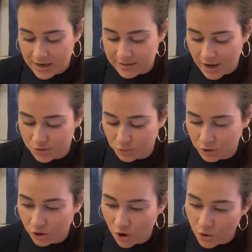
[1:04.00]
eyes were
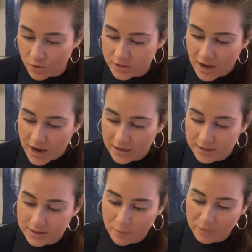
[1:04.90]
closed, and
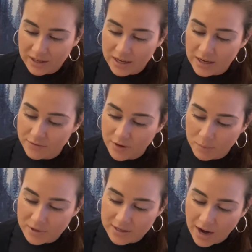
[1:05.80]
his stomach heaved
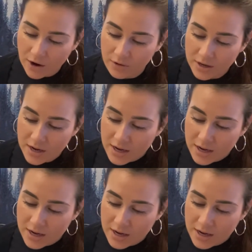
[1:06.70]
up and down.